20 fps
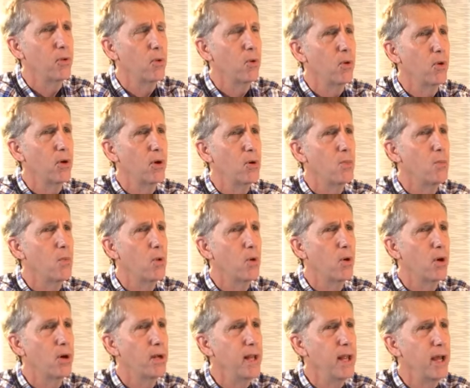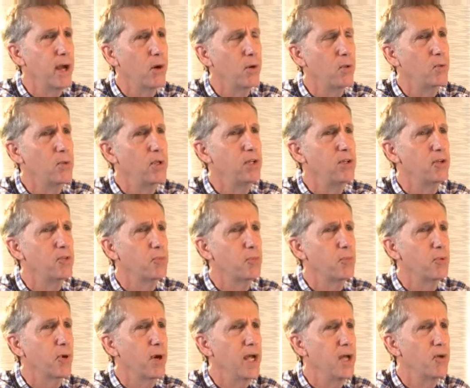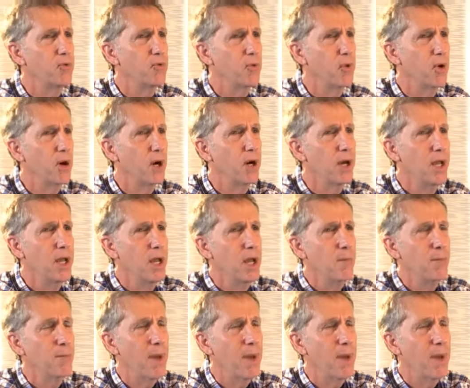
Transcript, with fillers: Lord, or more now, and we just pray for